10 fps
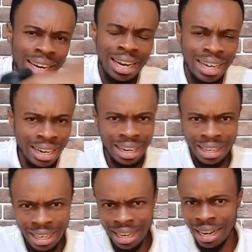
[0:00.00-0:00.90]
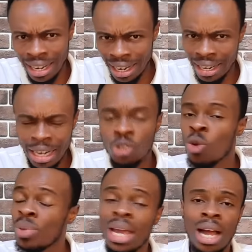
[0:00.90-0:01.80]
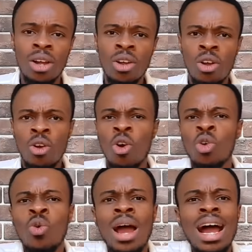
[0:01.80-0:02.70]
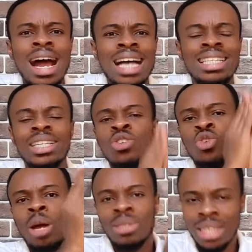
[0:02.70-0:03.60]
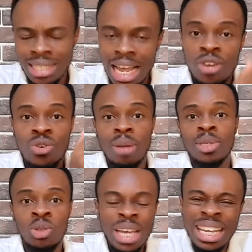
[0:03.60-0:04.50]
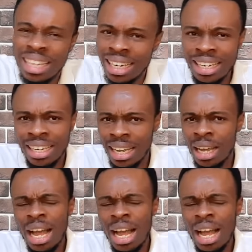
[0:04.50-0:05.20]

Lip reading: Enti obi a ono a set traps e say sa traps no e yi ne de.